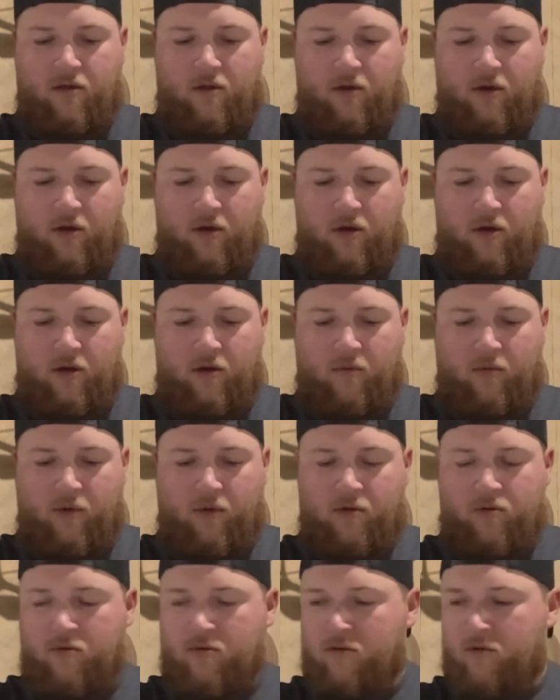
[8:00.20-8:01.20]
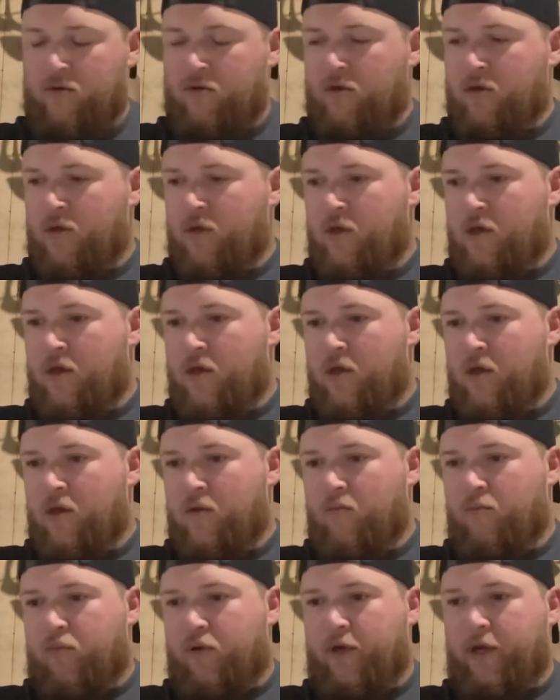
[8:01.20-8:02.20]
All right, well,
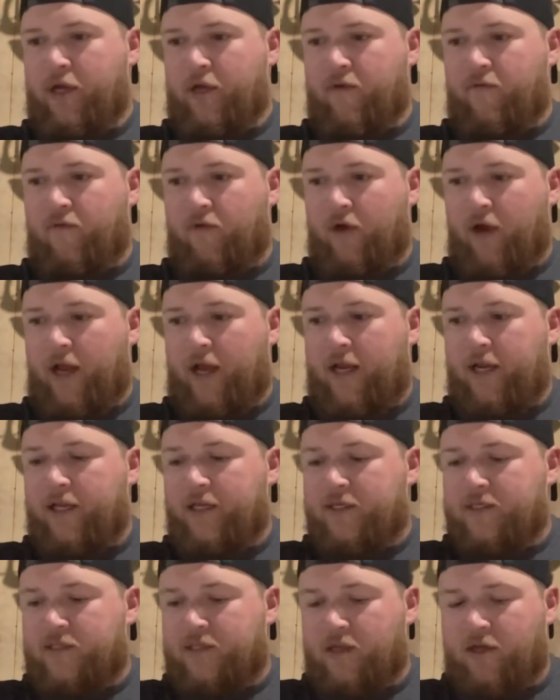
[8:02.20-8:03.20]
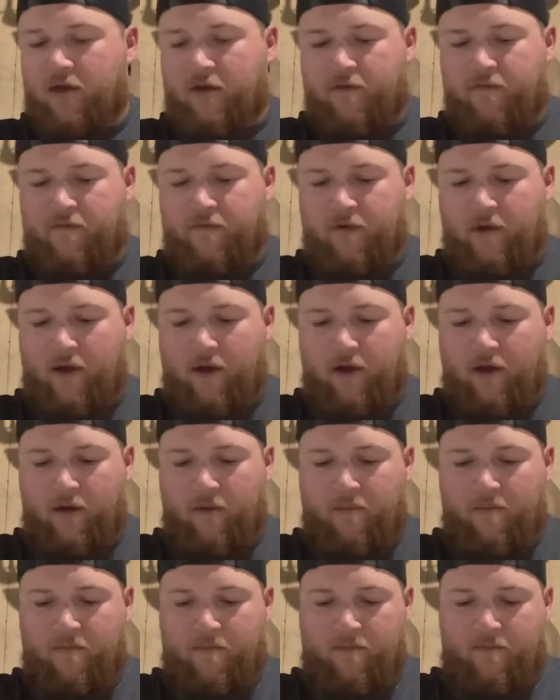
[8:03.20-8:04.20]
pretty good variety of stuff.
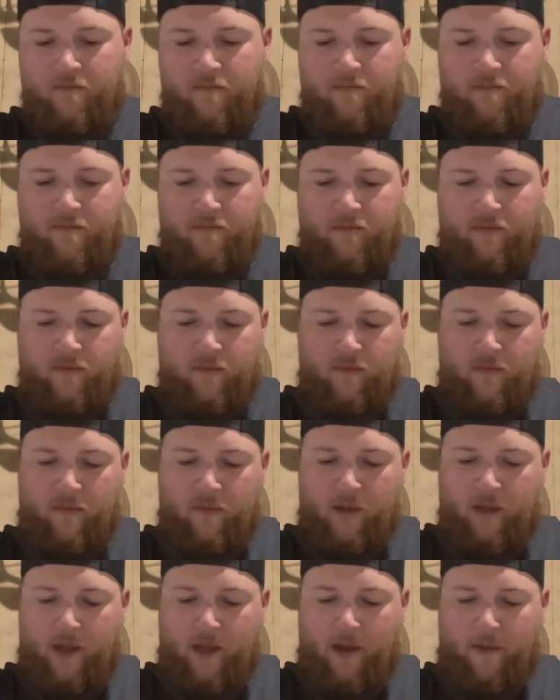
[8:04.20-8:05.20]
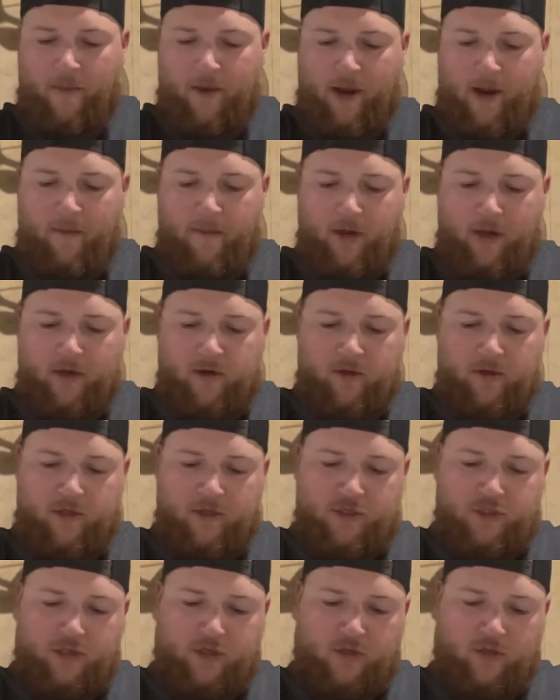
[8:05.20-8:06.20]
Um, I mean, I'm not really
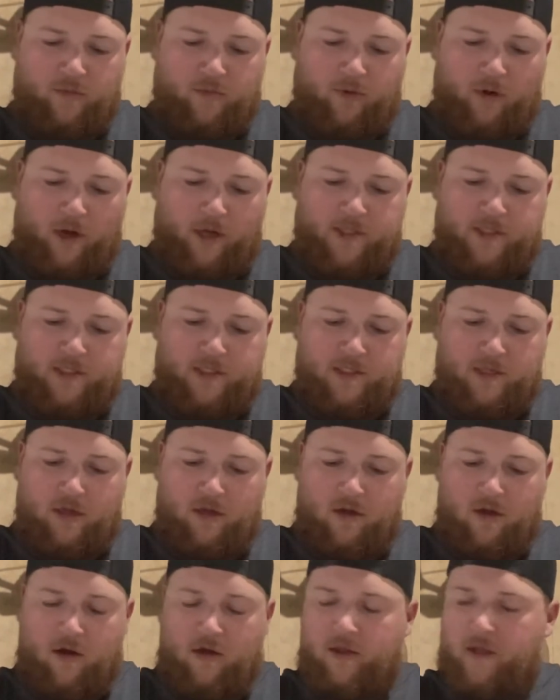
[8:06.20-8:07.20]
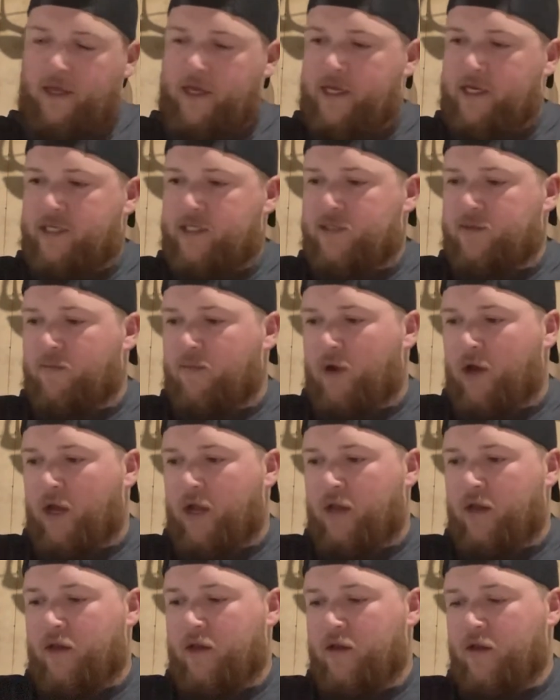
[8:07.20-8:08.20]
sure the prices on all these, but
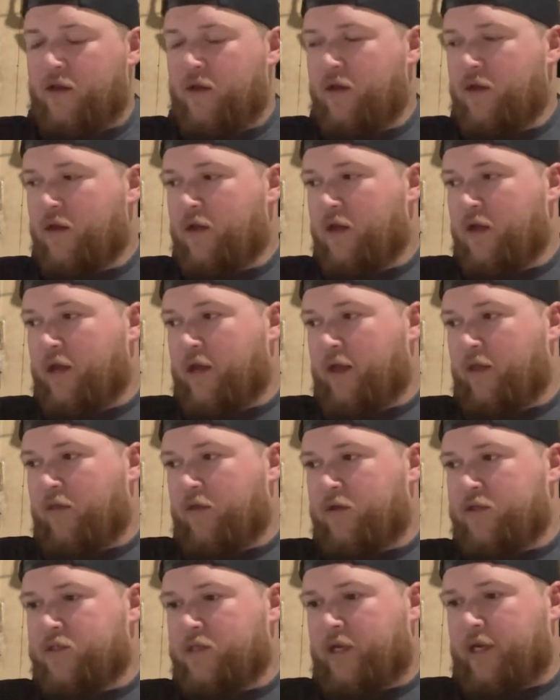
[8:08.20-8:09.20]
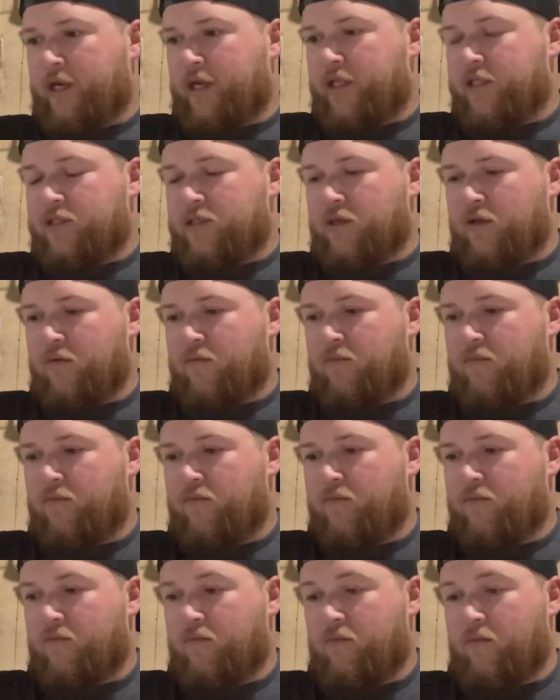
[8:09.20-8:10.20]
it looks like it's a,
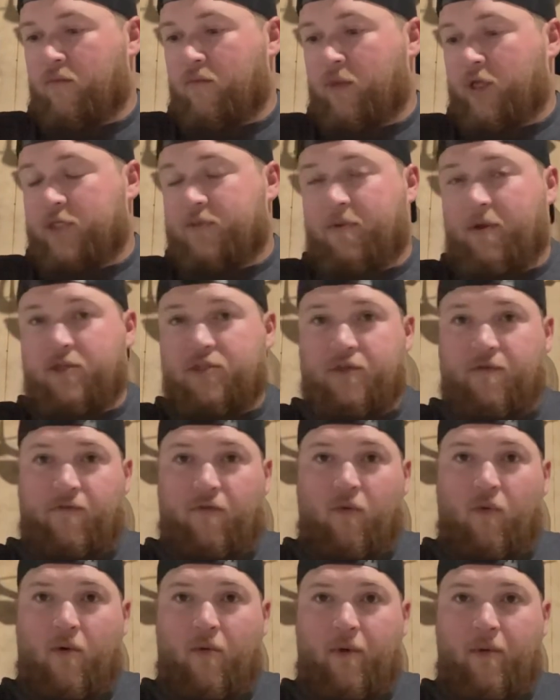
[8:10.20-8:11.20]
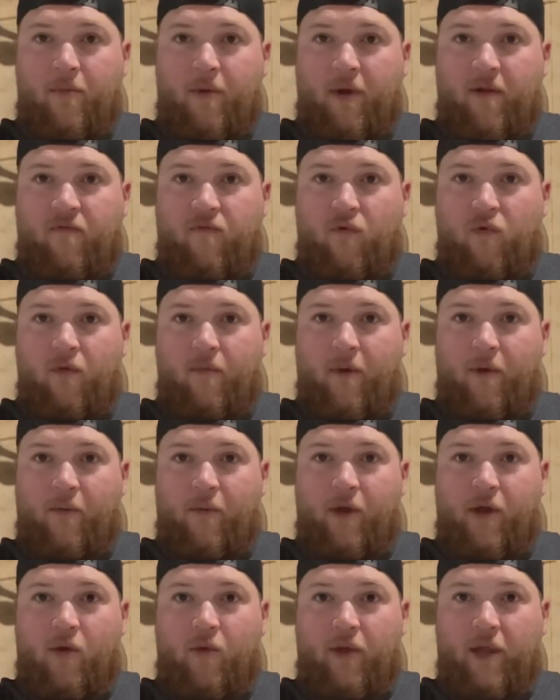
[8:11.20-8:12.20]
especially for what we paid for it.
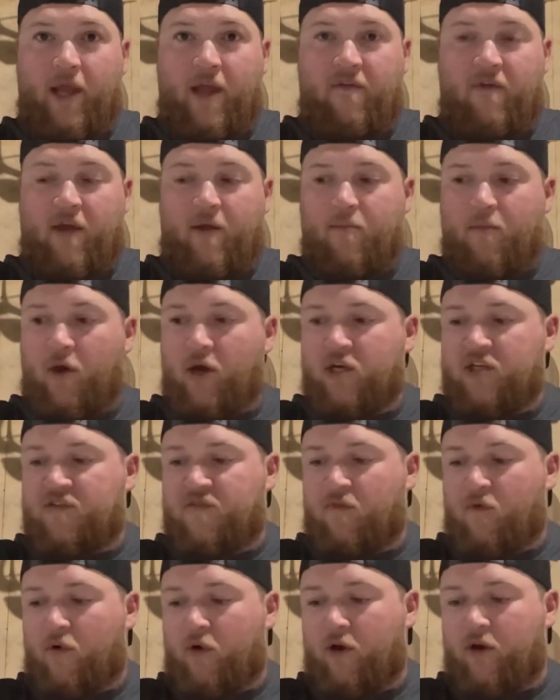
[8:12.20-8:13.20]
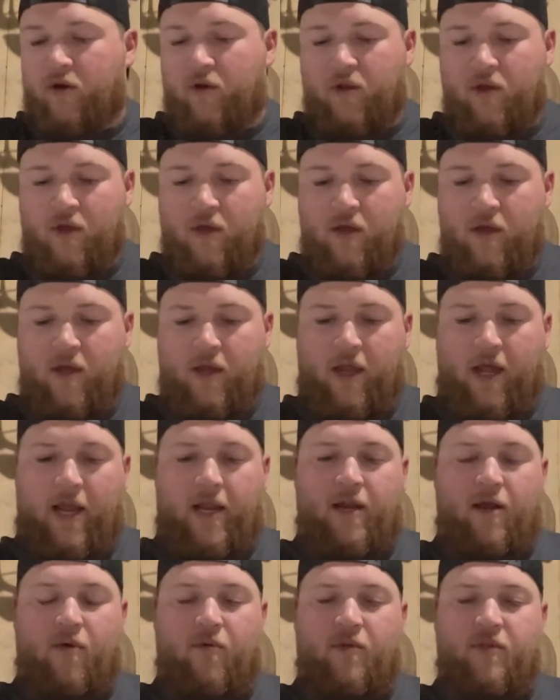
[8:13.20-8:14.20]
We only gave eight bucks for it. I
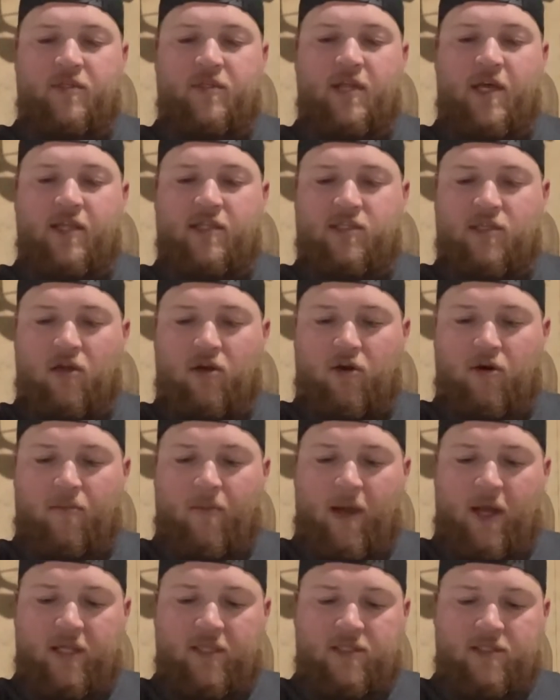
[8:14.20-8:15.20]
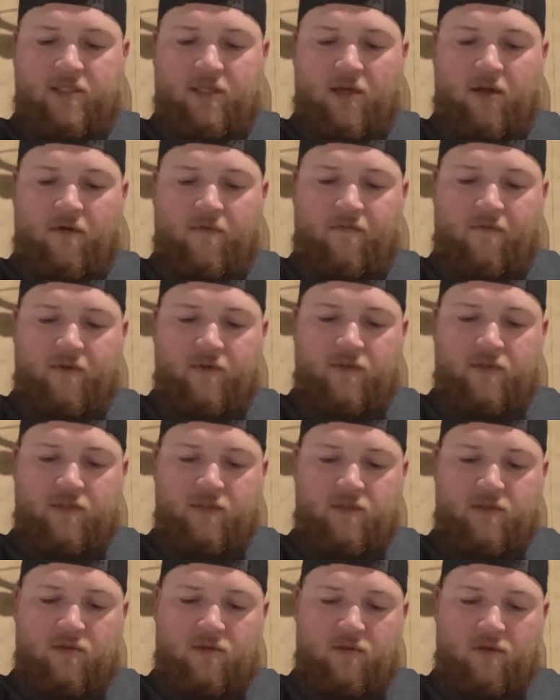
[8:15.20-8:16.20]
know this Death Stalker by itself
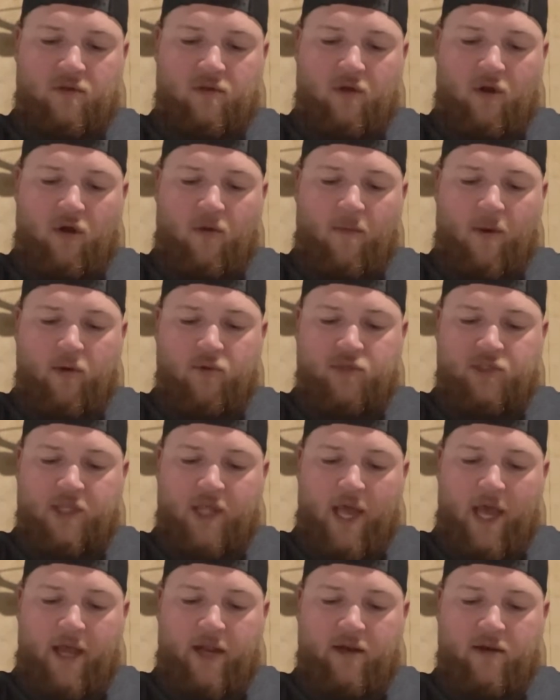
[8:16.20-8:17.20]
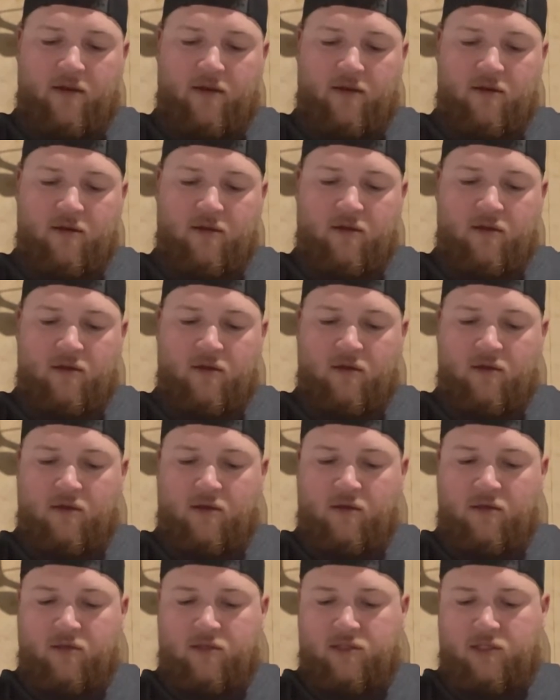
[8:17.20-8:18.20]
is almost that.
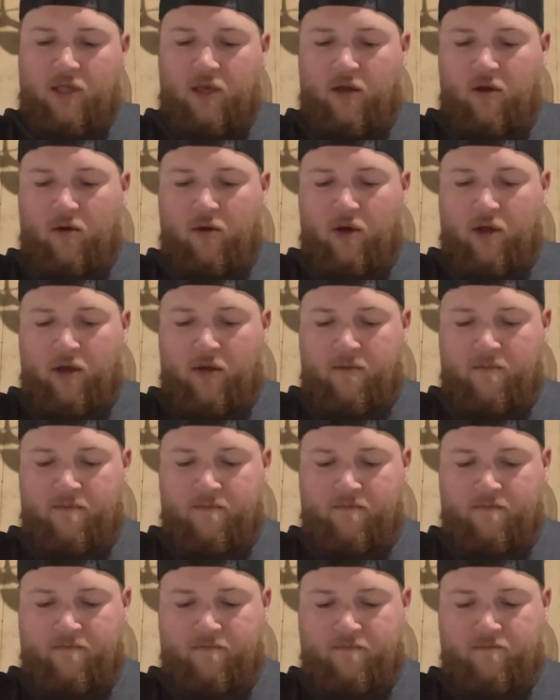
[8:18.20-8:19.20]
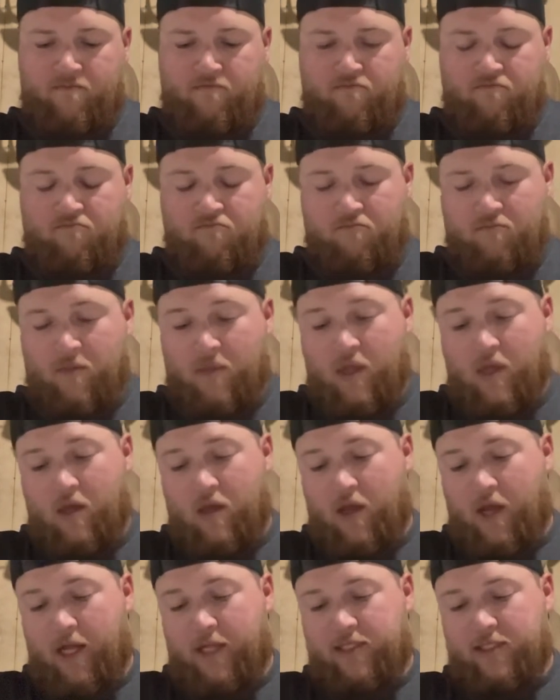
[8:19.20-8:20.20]
So, uh,
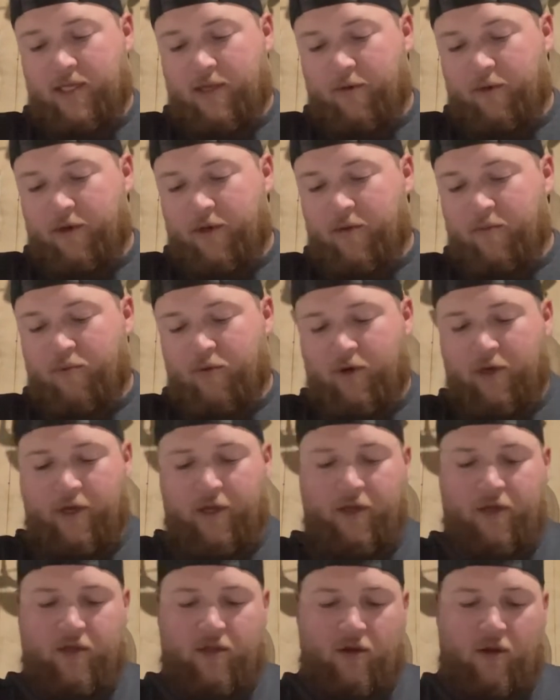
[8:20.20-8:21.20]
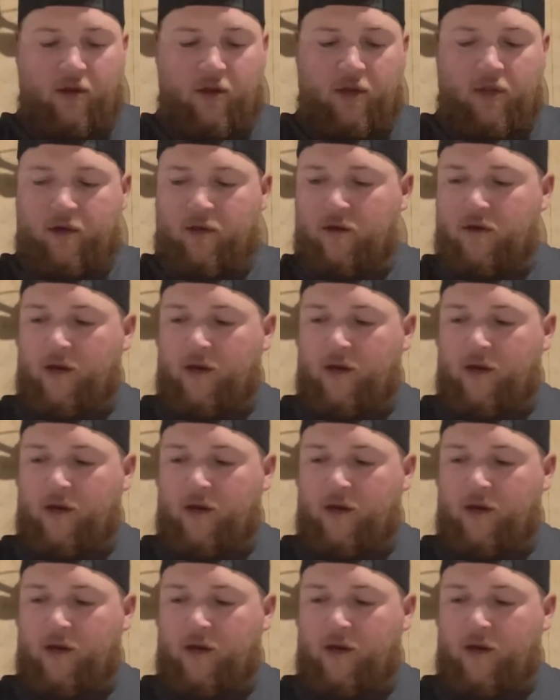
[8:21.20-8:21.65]
I'd say we did pretty good on it.